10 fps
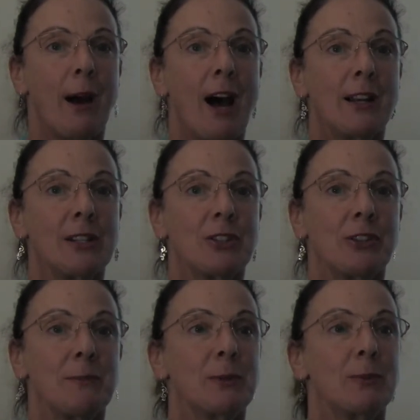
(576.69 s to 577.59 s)

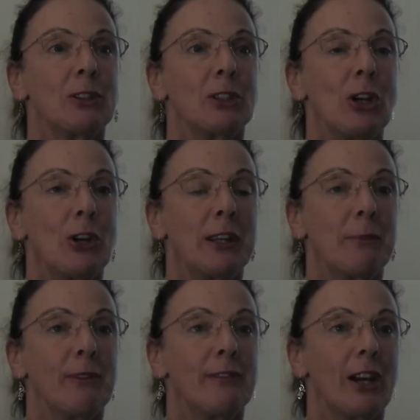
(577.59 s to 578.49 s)
partnerships with learning
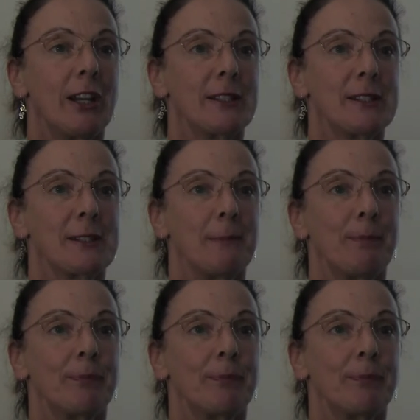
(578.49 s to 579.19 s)
providers.